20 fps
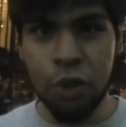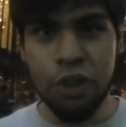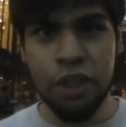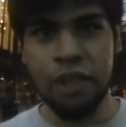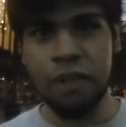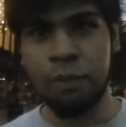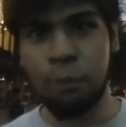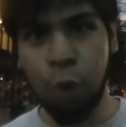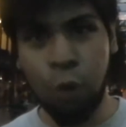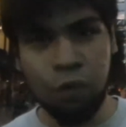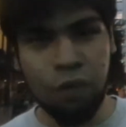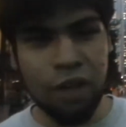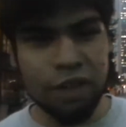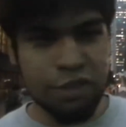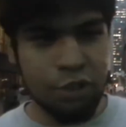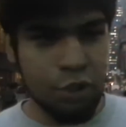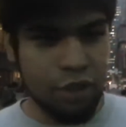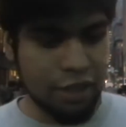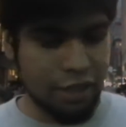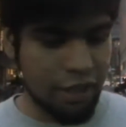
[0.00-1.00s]
you could move
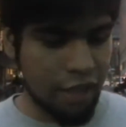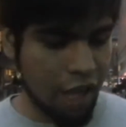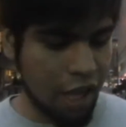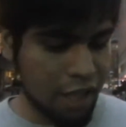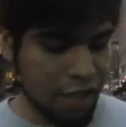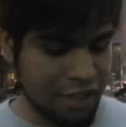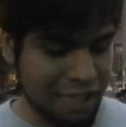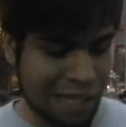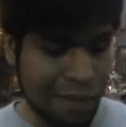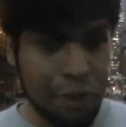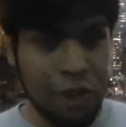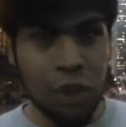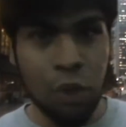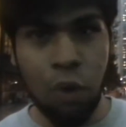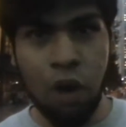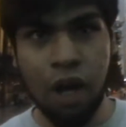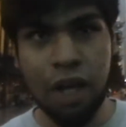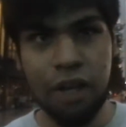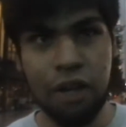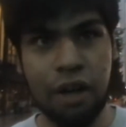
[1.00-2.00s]
us. You could say what
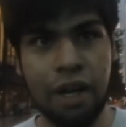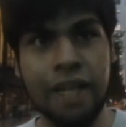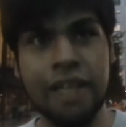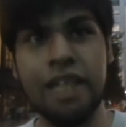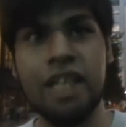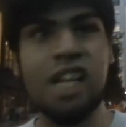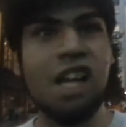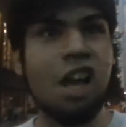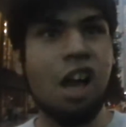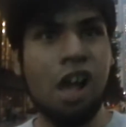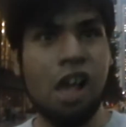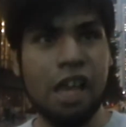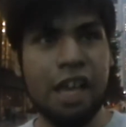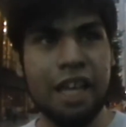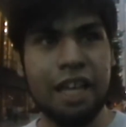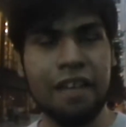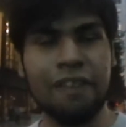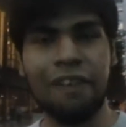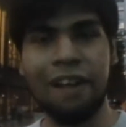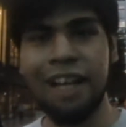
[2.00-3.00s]
you want, right?
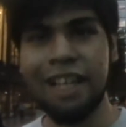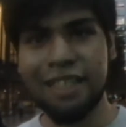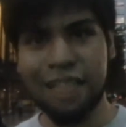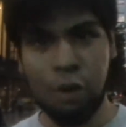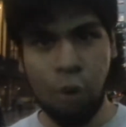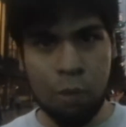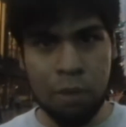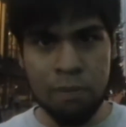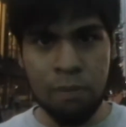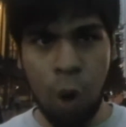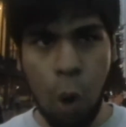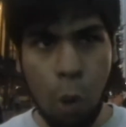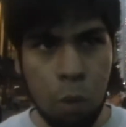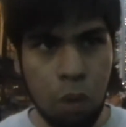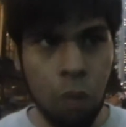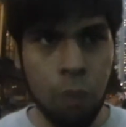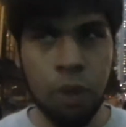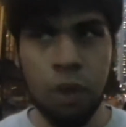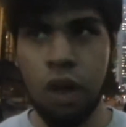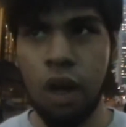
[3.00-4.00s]
If anything, we'll be
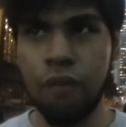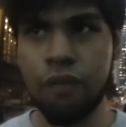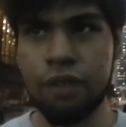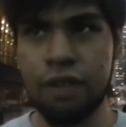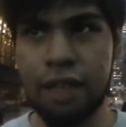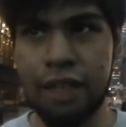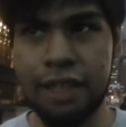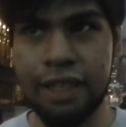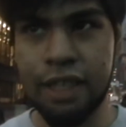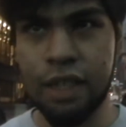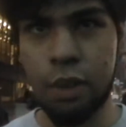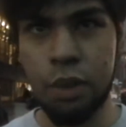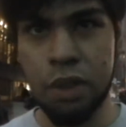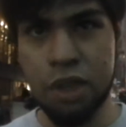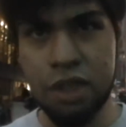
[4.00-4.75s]
mobile. We don't have to, like, you know,